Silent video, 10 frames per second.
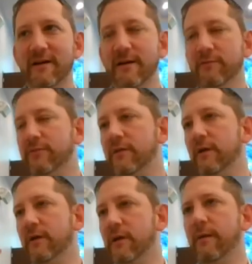It was
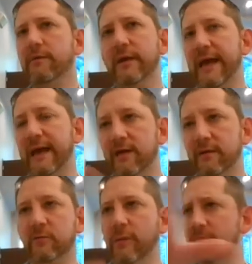like
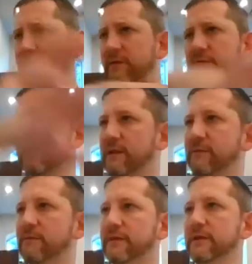HASC Women's League. It was just the
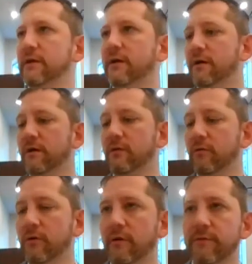name of the
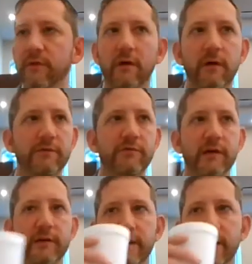
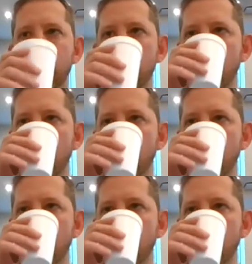charity. Yeah.